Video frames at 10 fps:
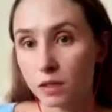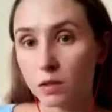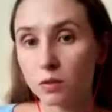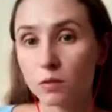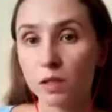
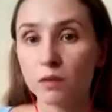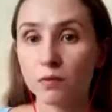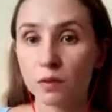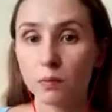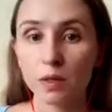you that
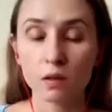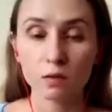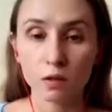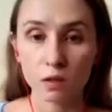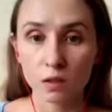feedback
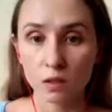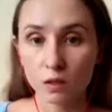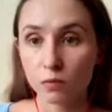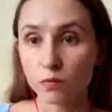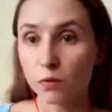consists
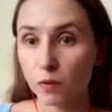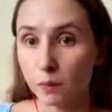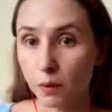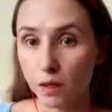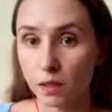of three
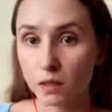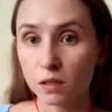parts.